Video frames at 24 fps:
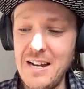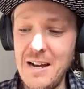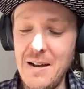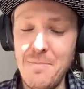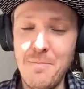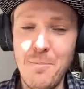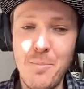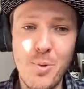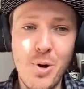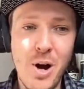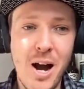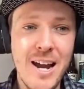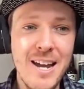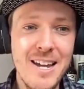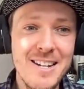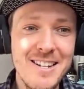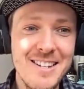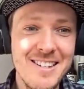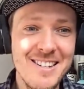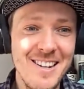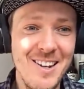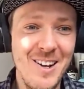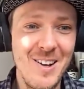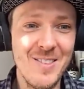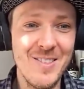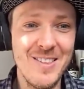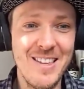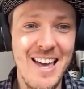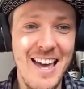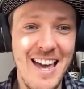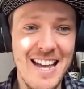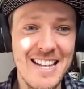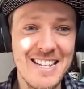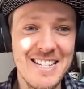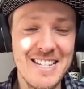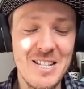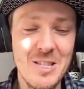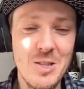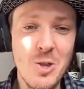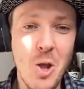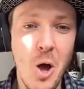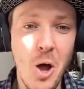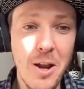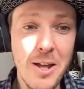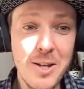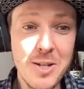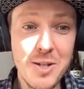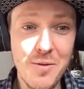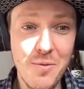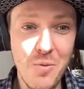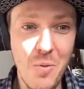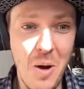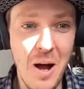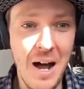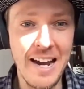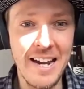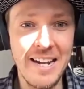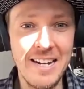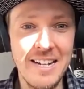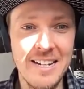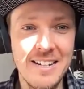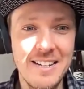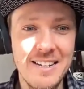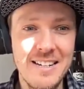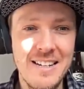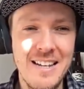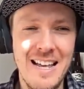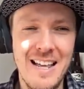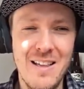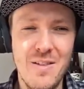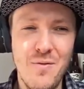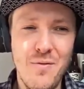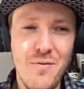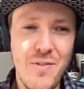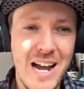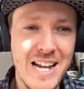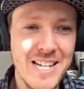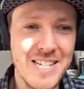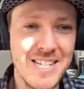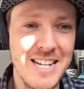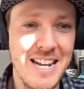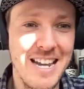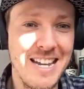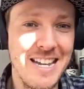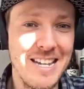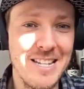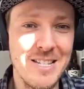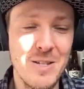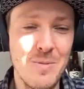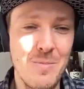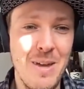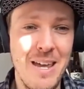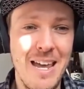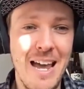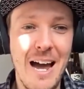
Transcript: and Brian on there's knowledge of wine is fascinating to me.